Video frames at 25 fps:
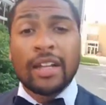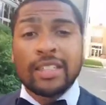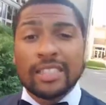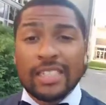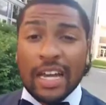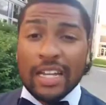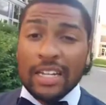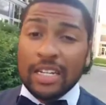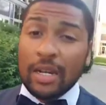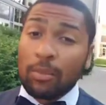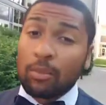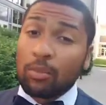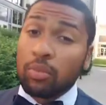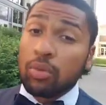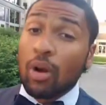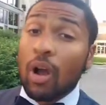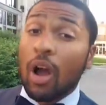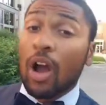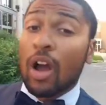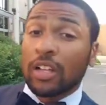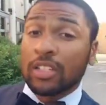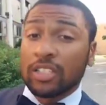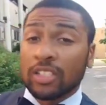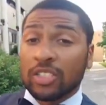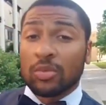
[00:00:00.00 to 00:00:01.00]
tend to
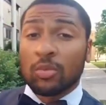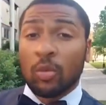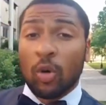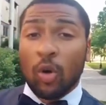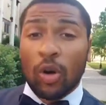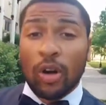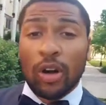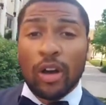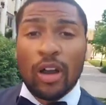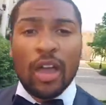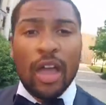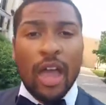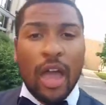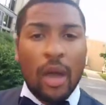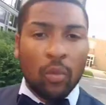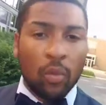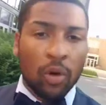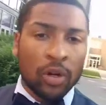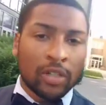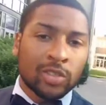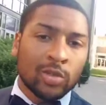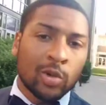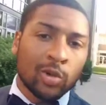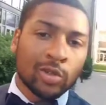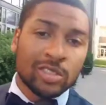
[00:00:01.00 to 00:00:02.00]
bronze more and
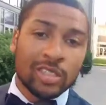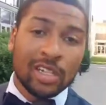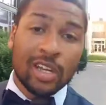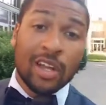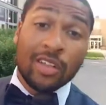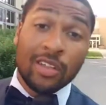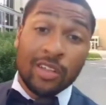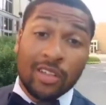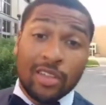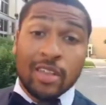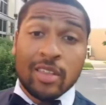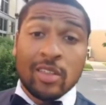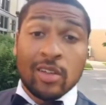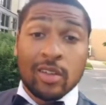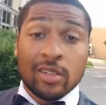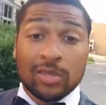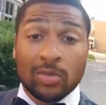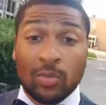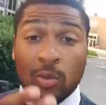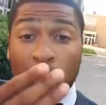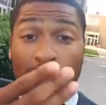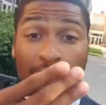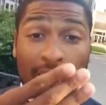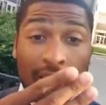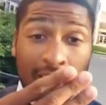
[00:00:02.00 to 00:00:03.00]
work towards a color that
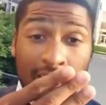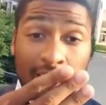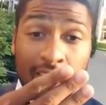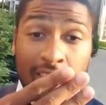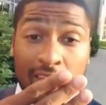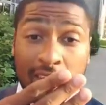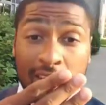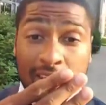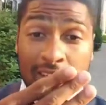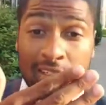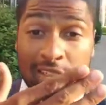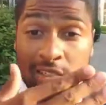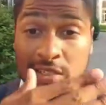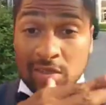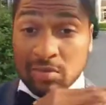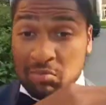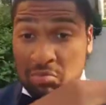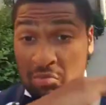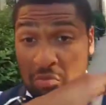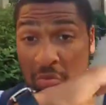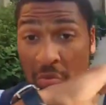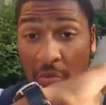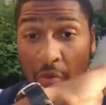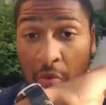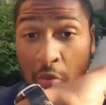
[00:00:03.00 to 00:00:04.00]
looks more like this,
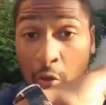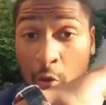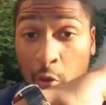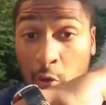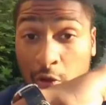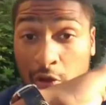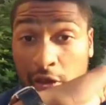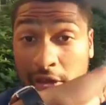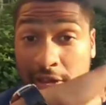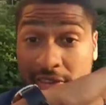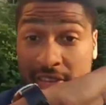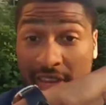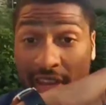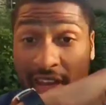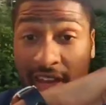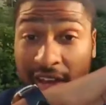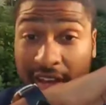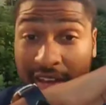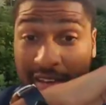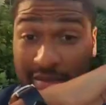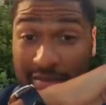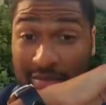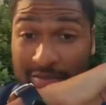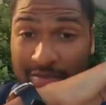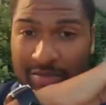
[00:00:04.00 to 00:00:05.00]
or like
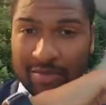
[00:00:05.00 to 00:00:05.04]
that.